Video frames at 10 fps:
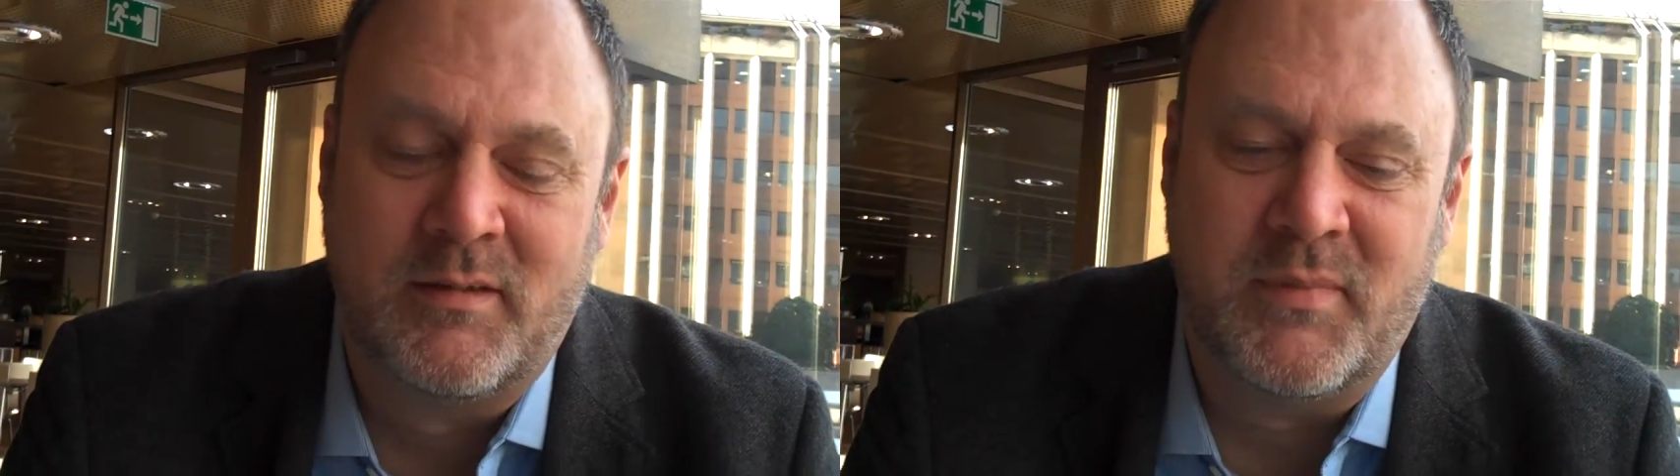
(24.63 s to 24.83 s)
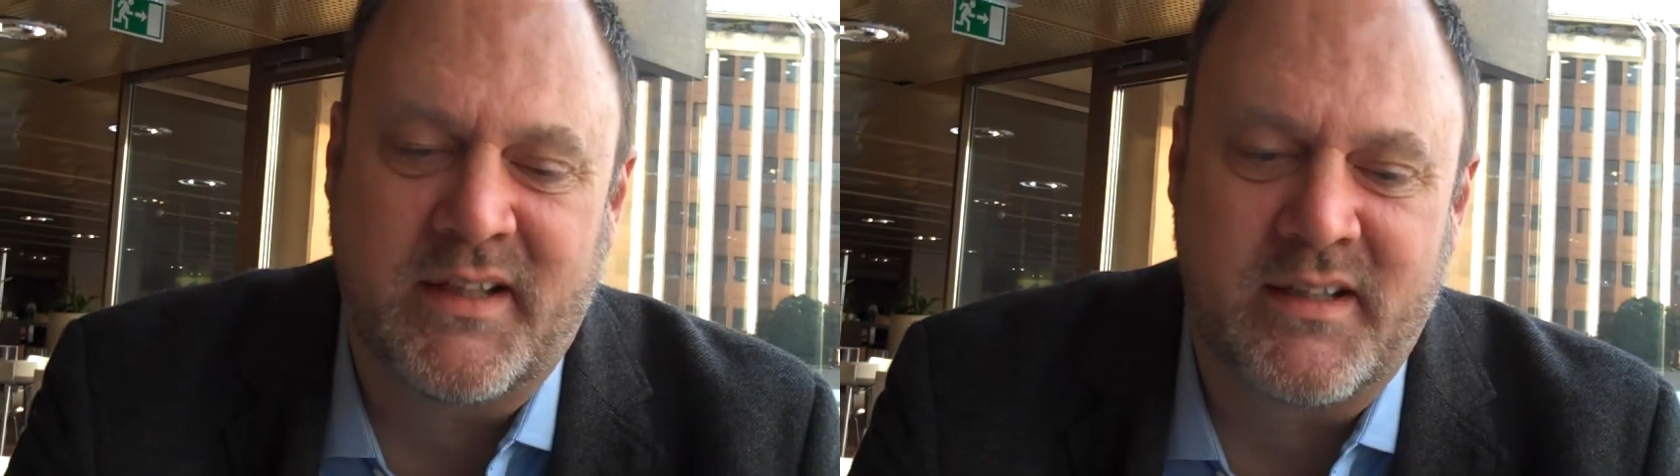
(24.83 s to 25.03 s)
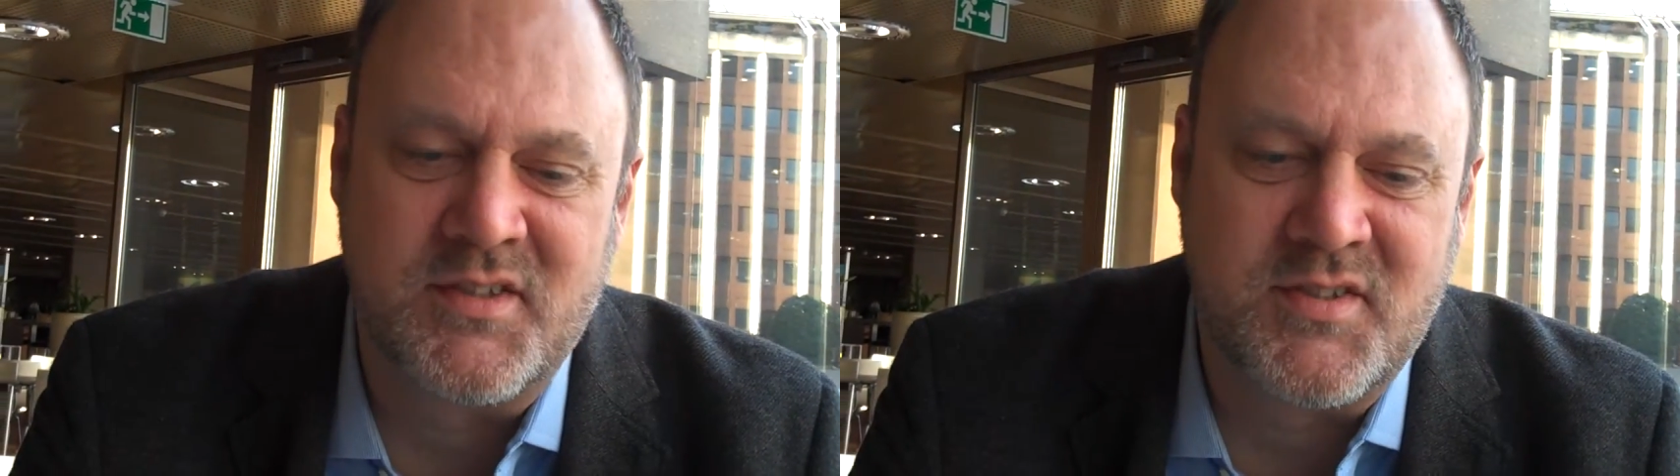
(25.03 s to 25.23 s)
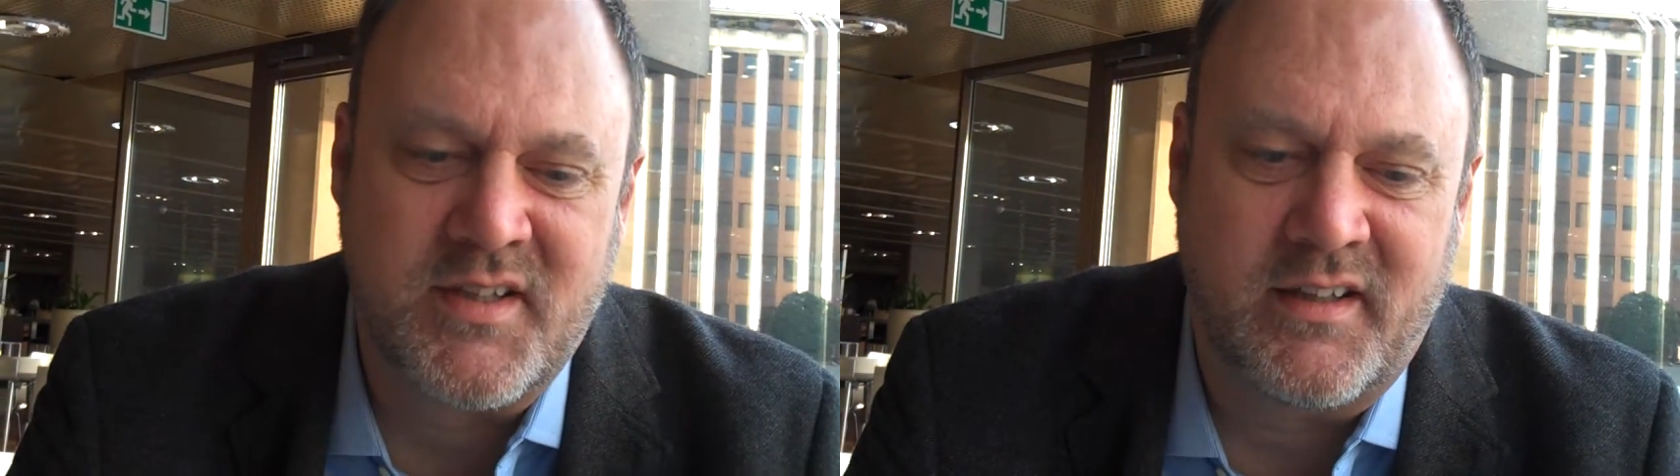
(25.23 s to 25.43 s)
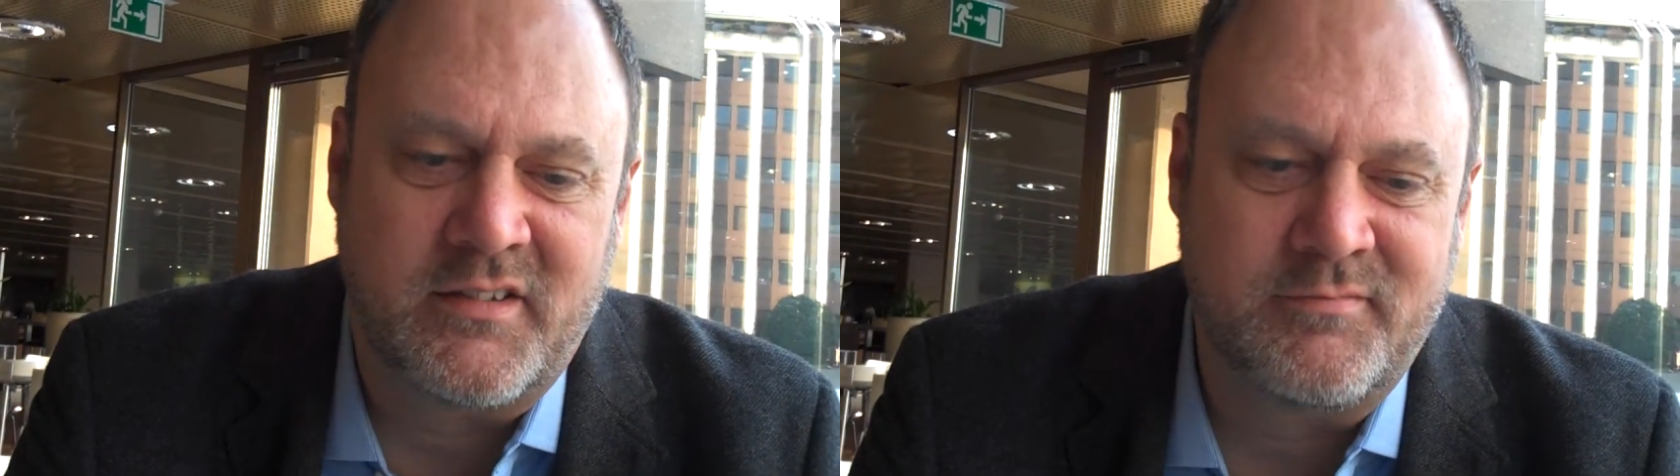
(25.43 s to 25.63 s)
because
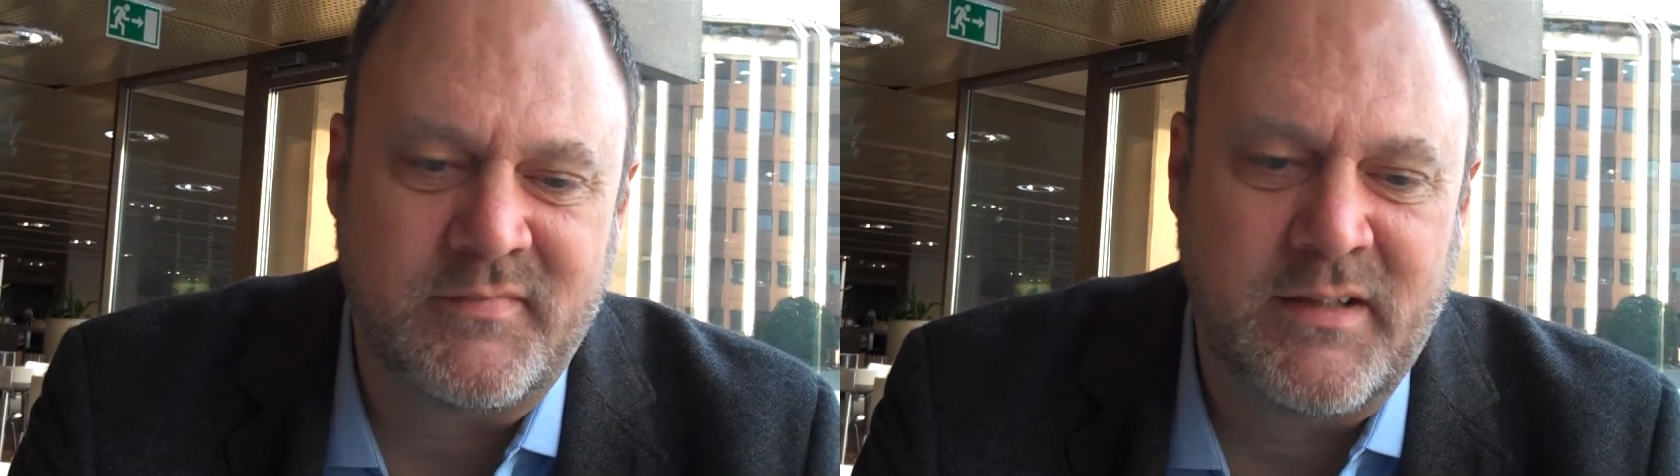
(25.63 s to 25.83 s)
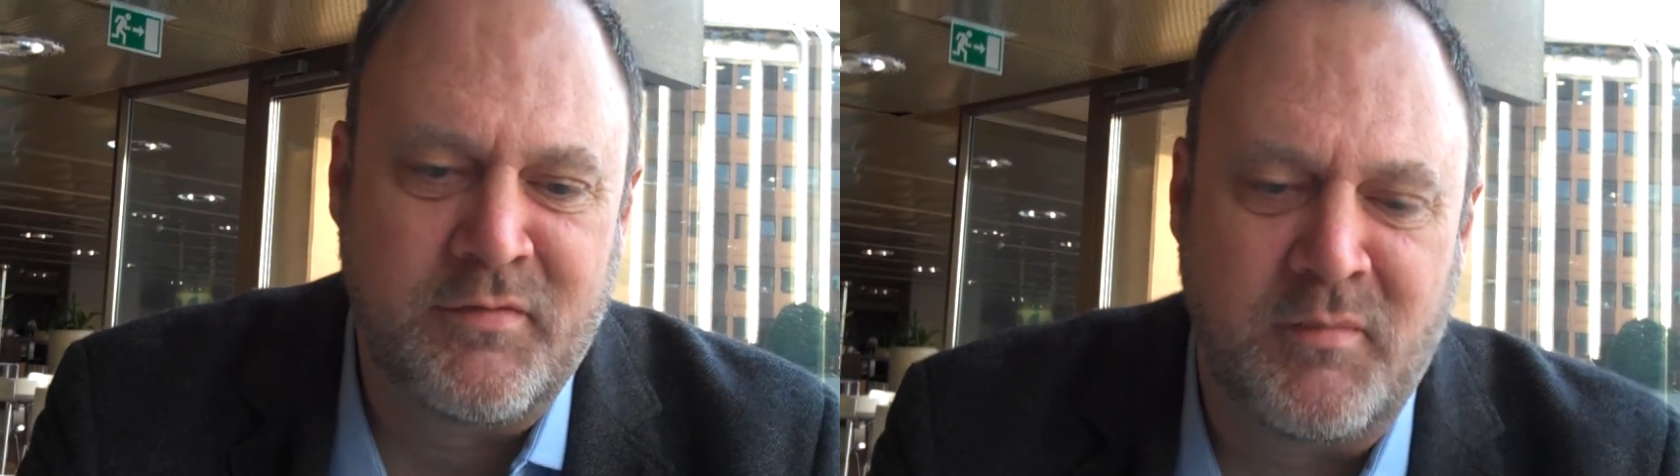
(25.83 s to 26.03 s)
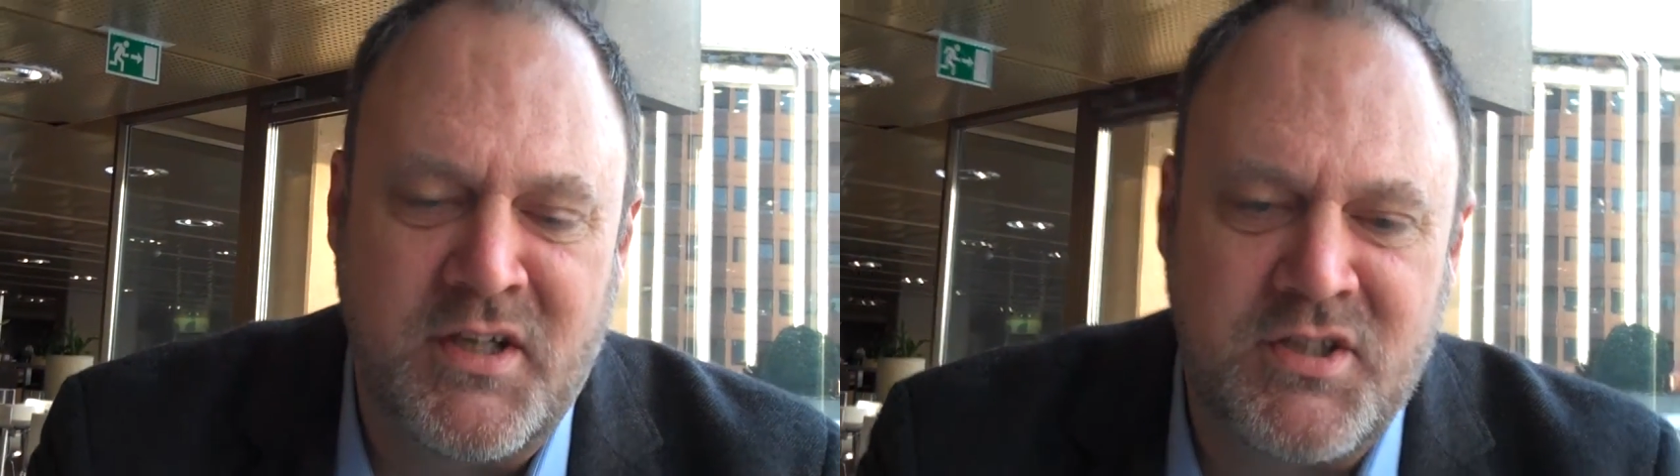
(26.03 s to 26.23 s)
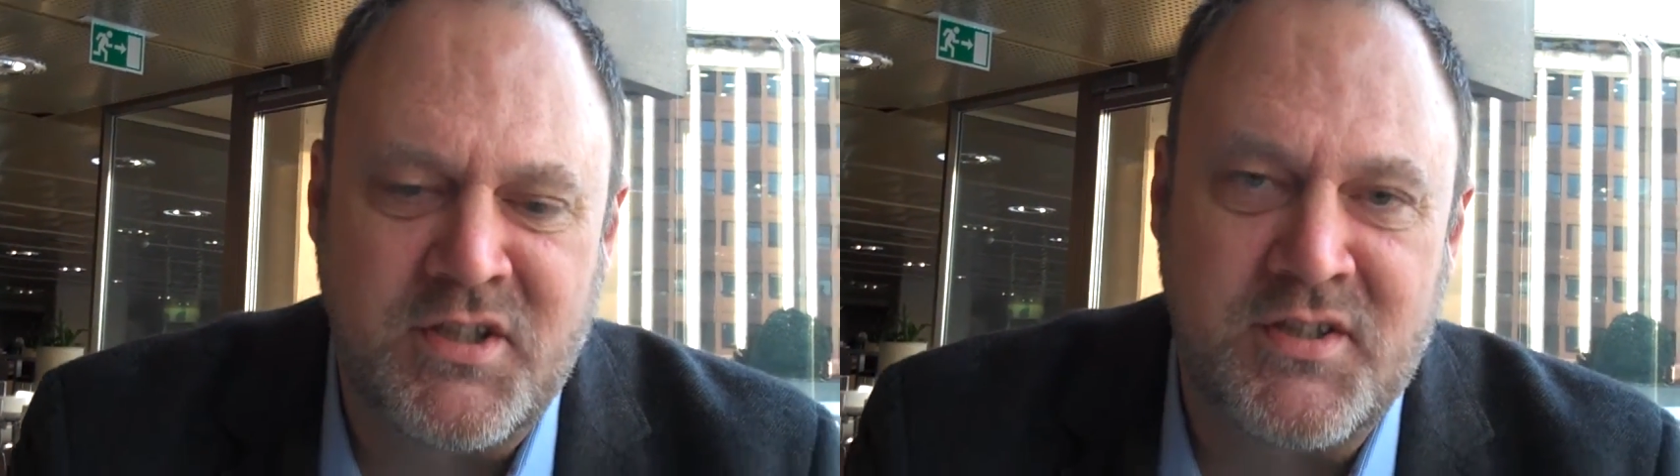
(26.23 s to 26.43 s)
information